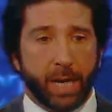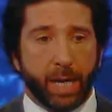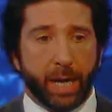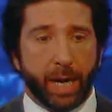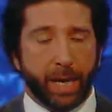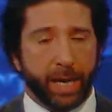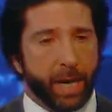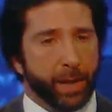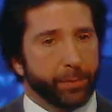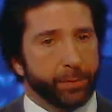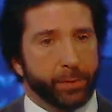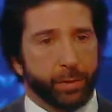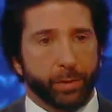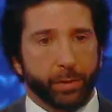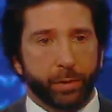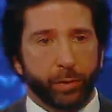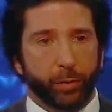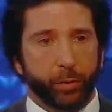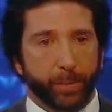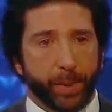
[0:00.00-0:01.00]
And
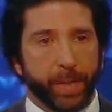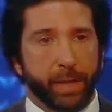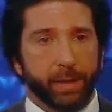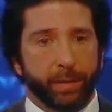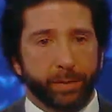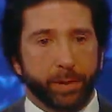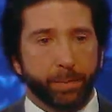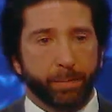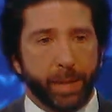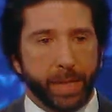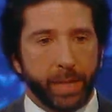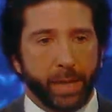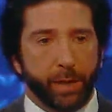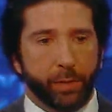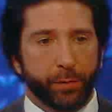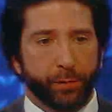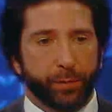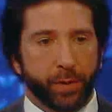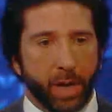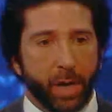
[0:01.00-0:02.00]
after speaking to many
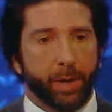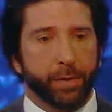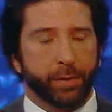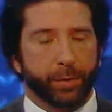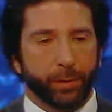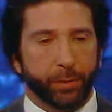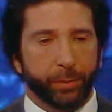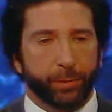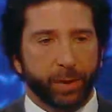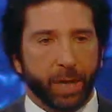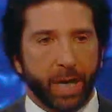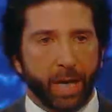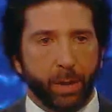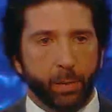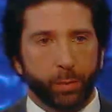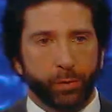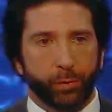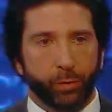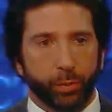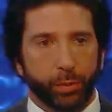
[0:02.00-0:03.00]
fathers, I
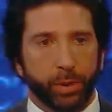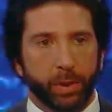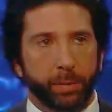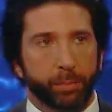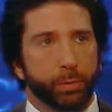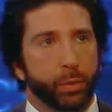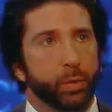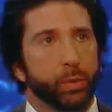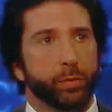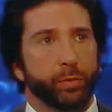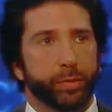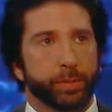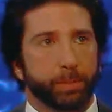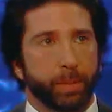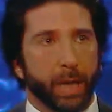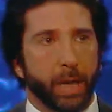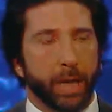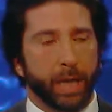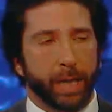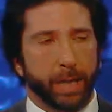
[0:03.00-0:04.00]
was really moved
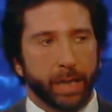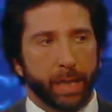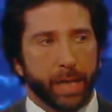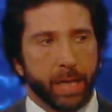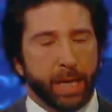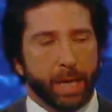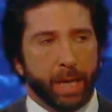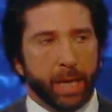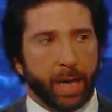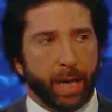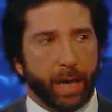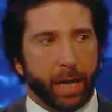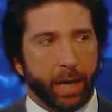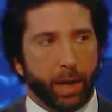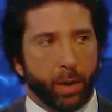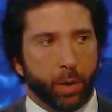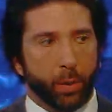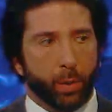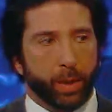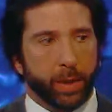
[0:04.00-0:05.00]
by
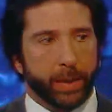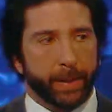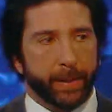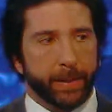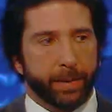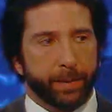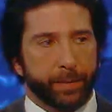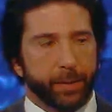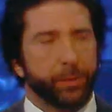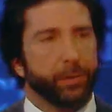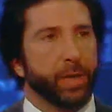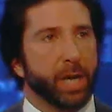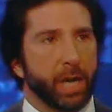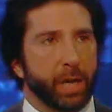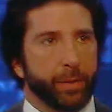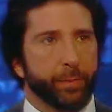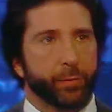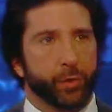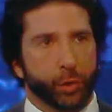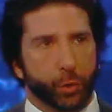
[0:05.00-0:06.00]
how this
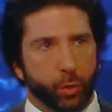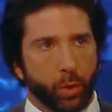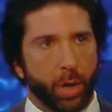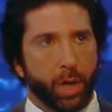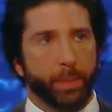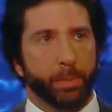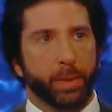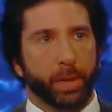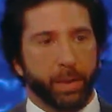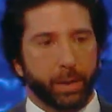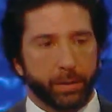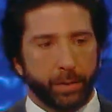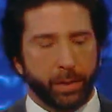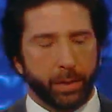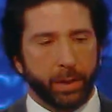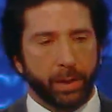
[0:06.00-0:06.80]
kind of trauma